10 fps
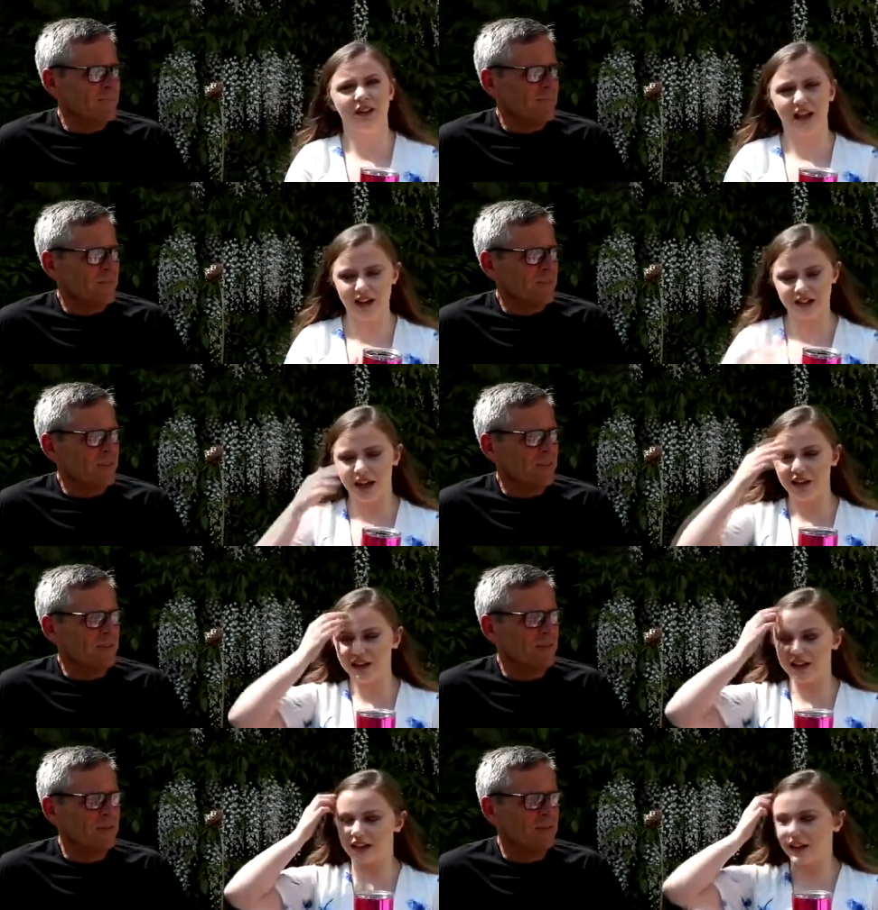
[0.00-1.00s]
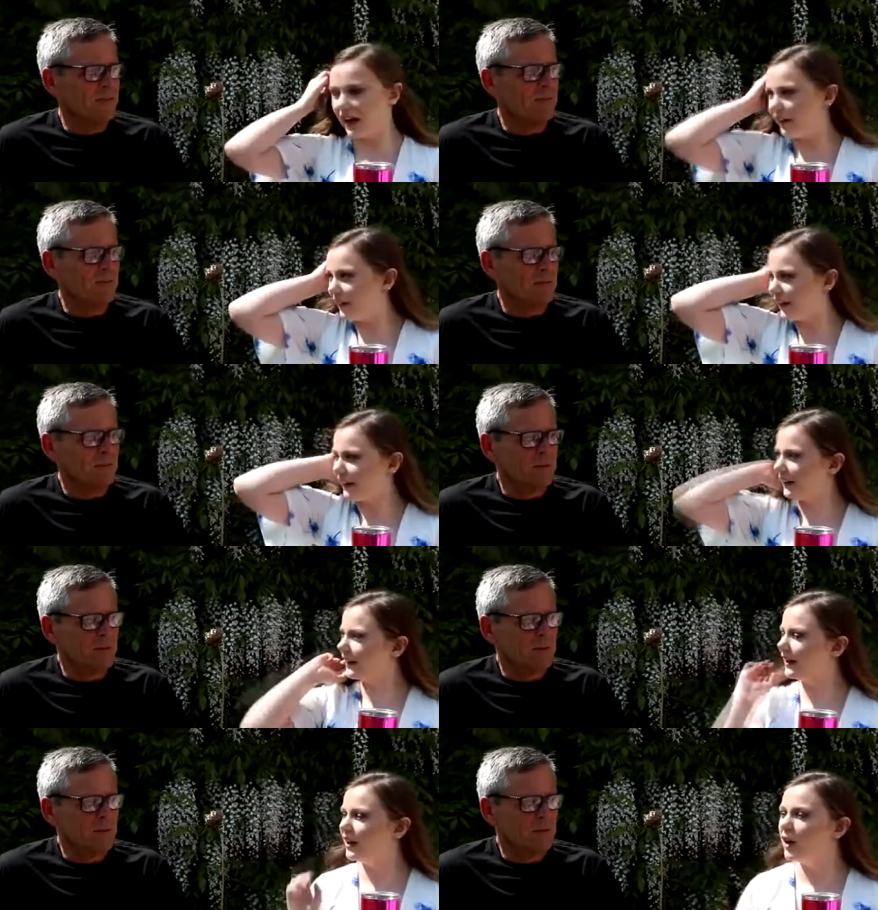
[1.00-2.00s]
Speaker 1: that's the answer to that, I think.
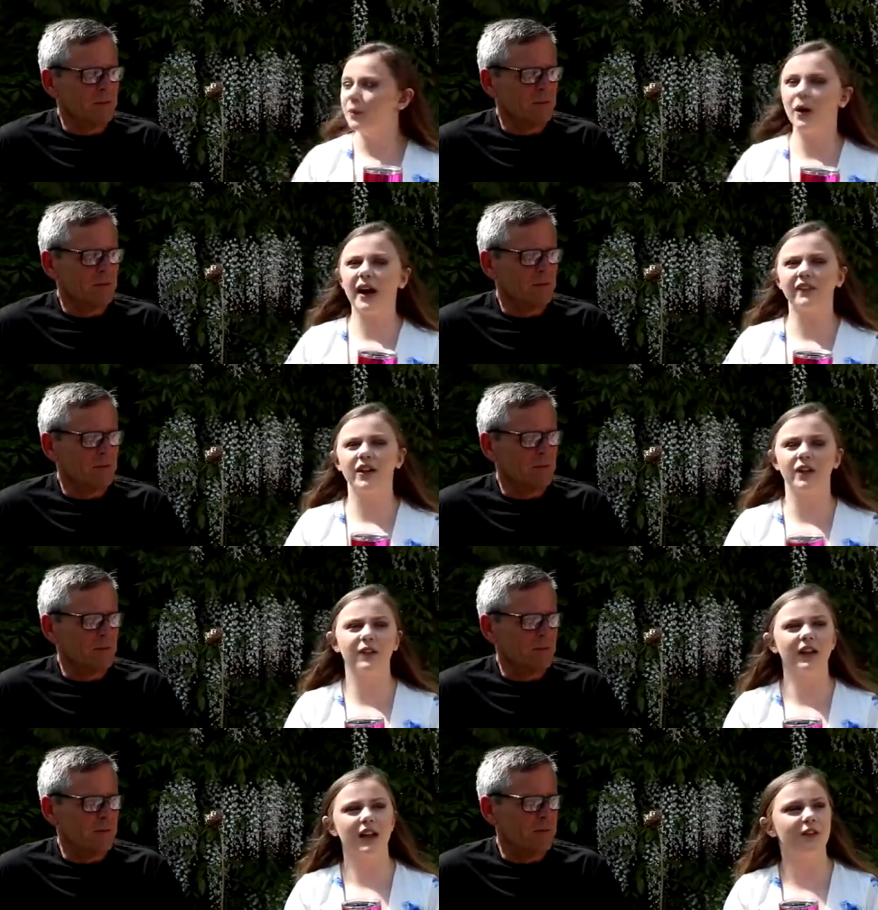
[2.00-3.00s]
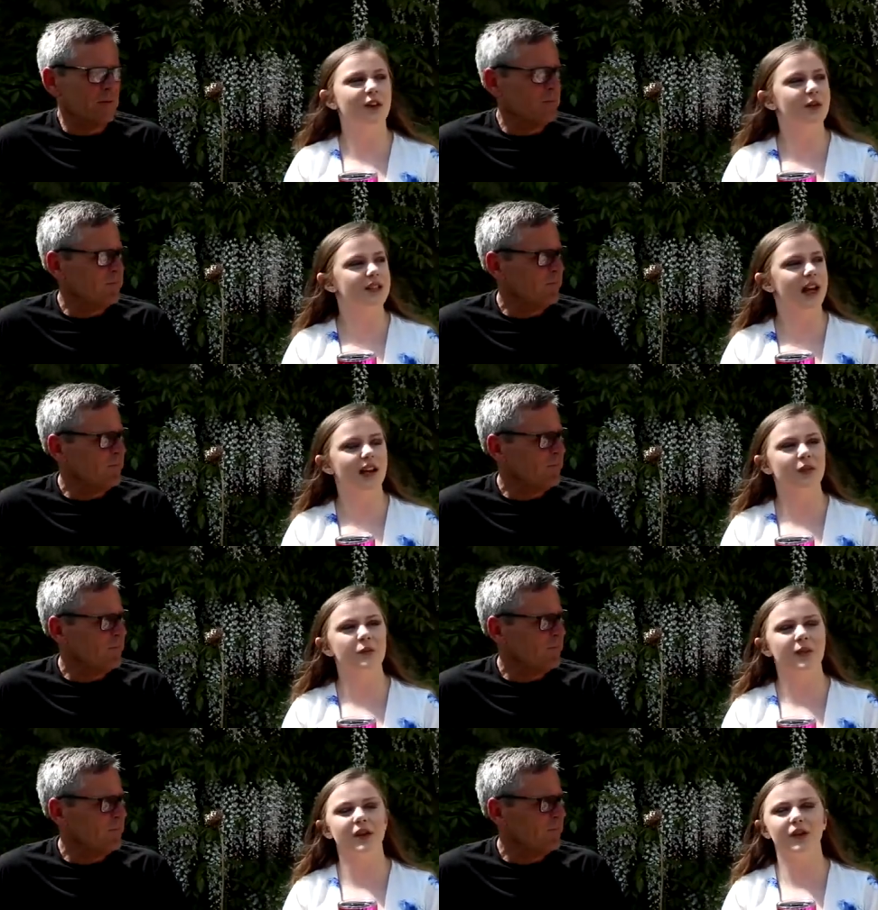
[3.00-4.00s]
But I, th I think if it was like
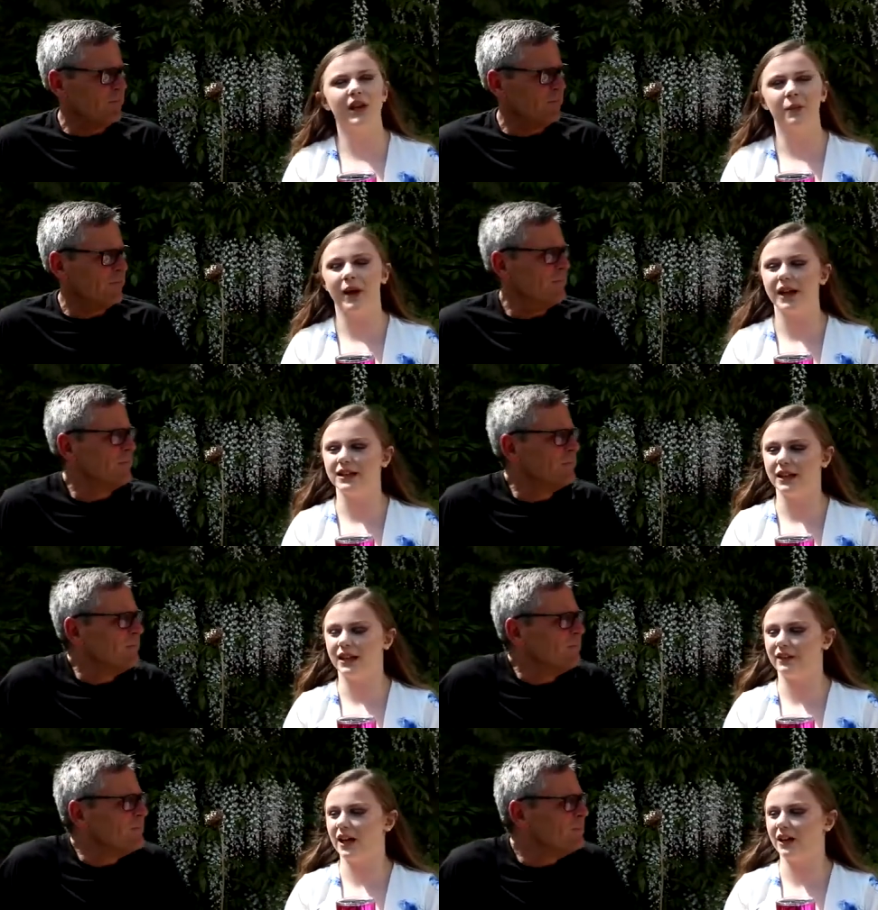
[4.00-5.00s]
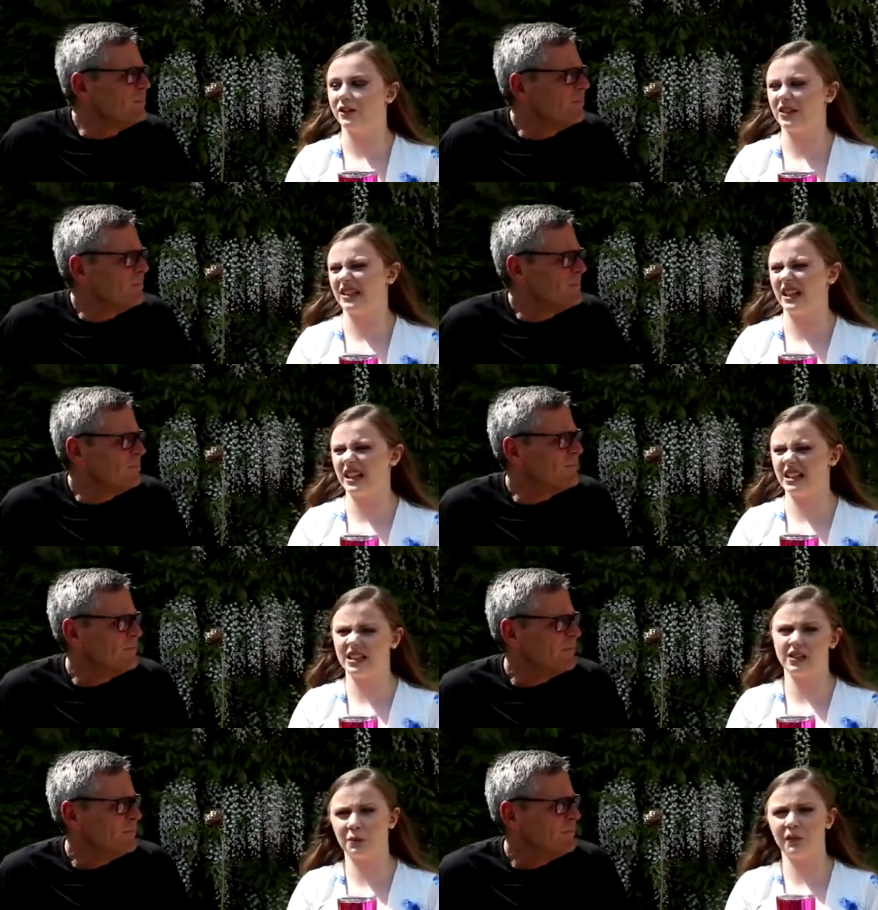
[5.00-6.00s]
being really petty and like just like
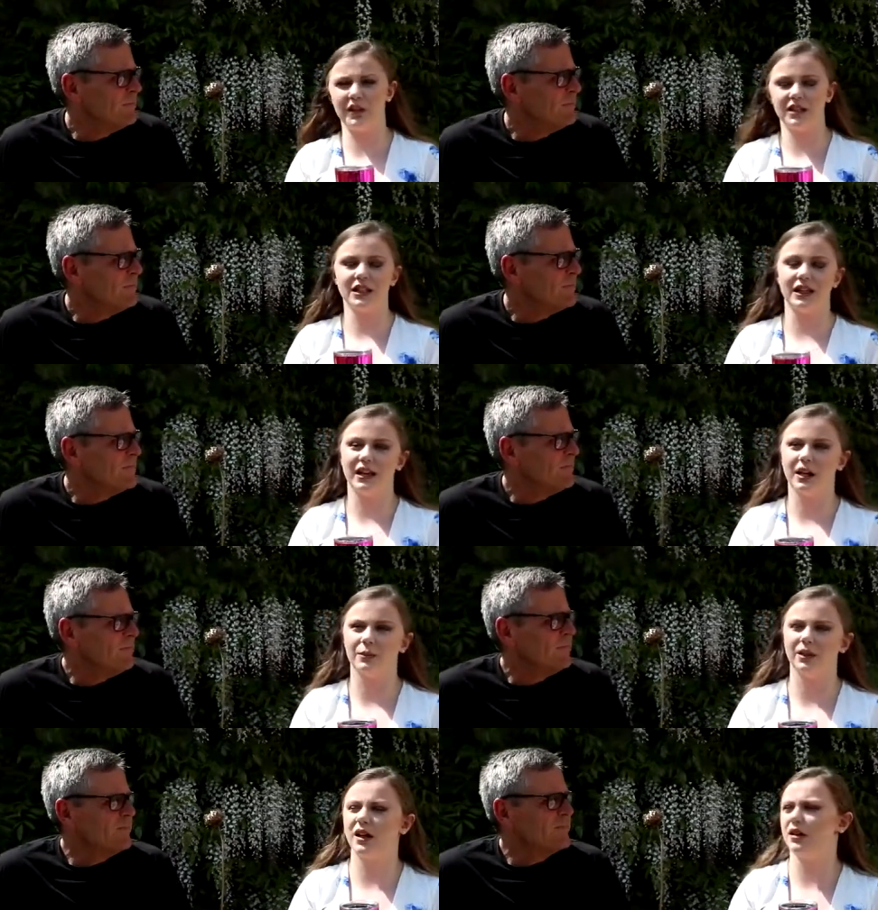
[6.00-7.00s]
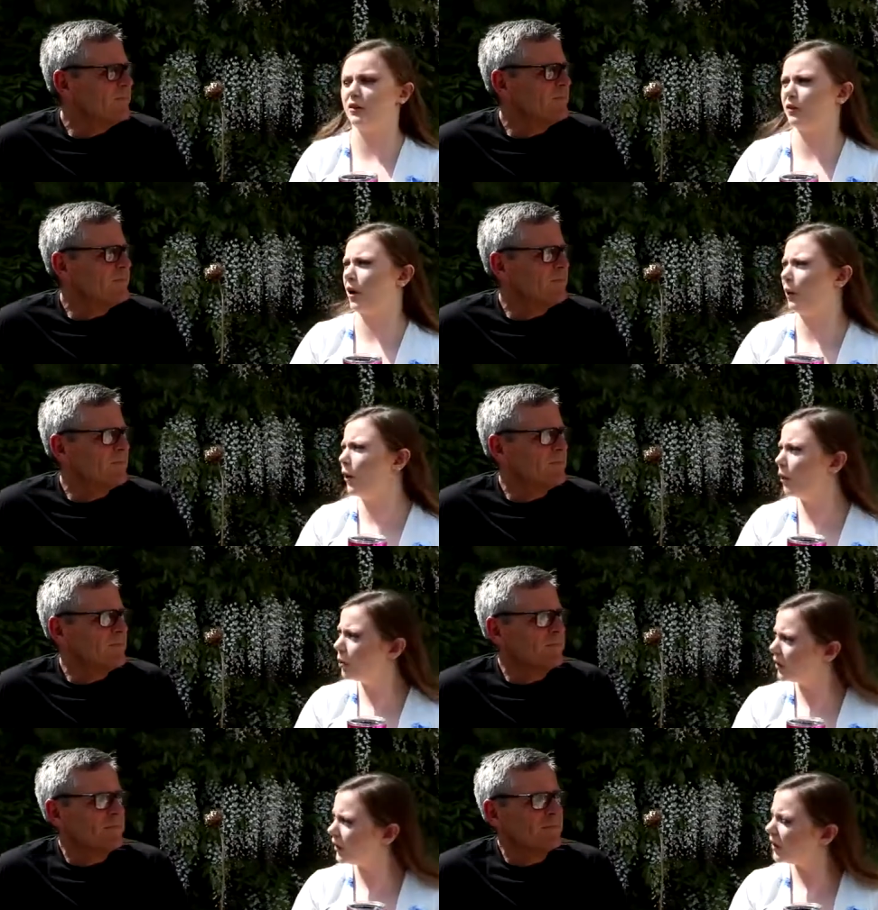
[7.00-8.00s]
something silly, I'd be like, oh, grow up.
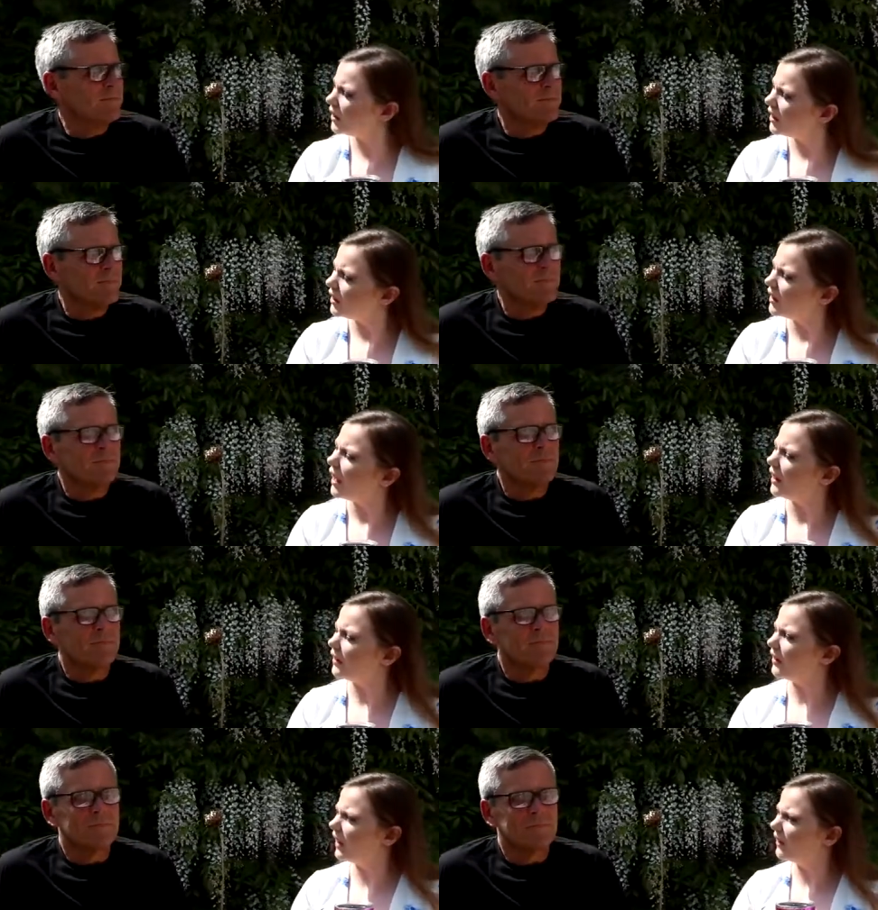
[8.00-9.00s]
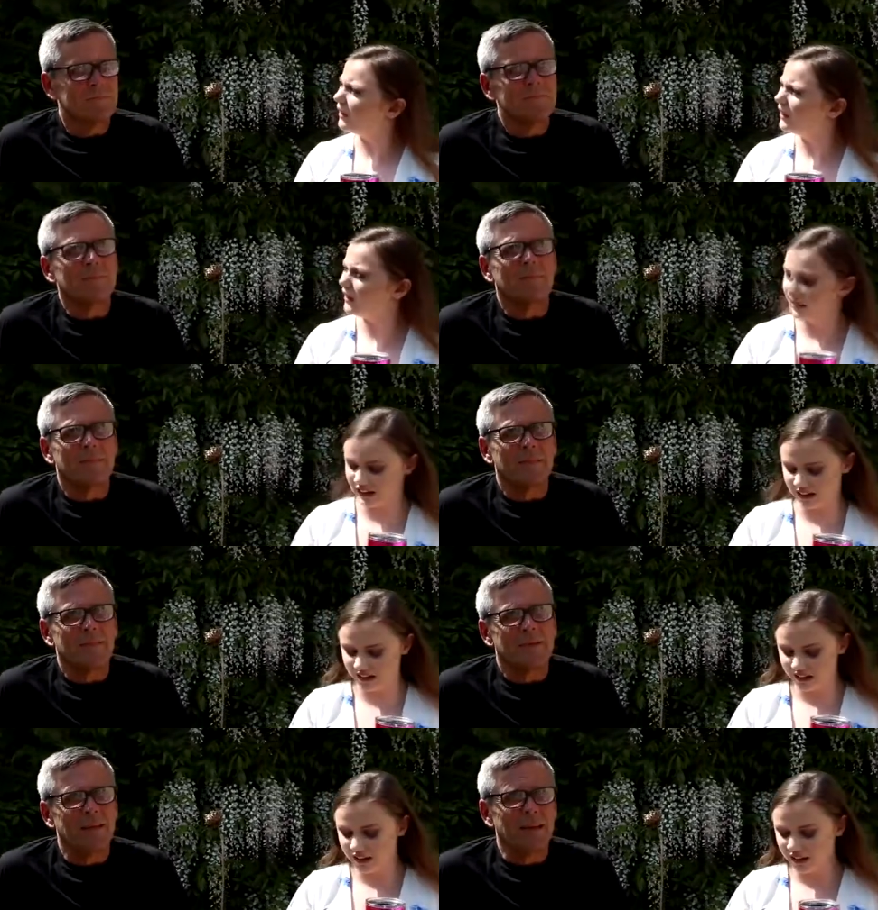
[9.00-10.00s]
I don't
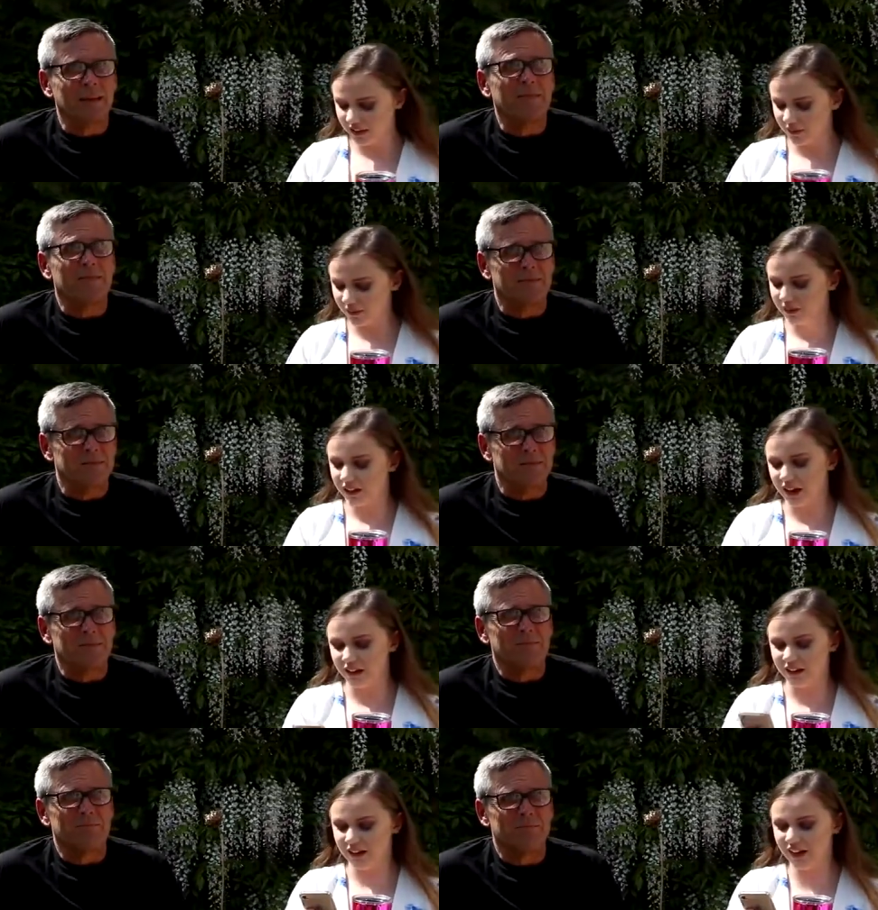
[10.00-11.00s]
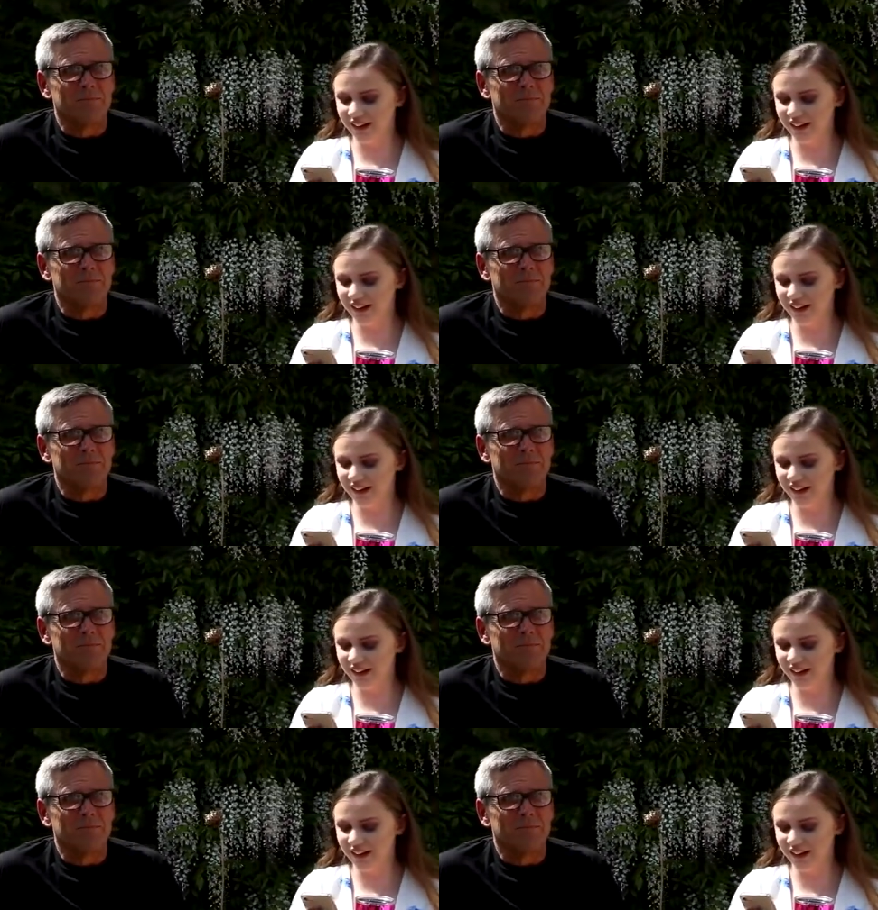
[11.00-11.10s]
know. Yeah. I don't know.